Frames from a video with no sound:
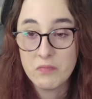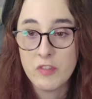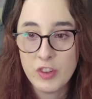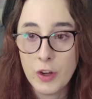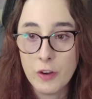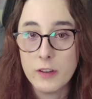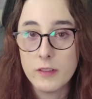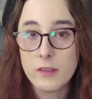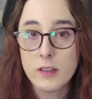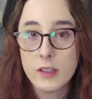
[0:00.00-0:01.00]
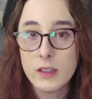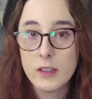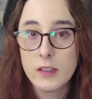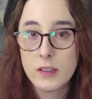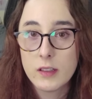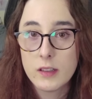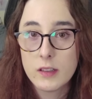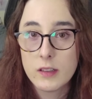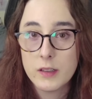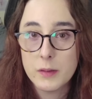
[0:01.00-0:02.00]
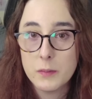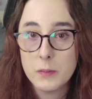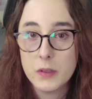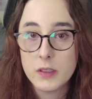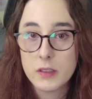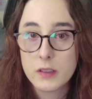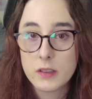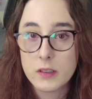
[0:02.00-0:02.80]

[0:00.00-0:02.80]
she heard it. But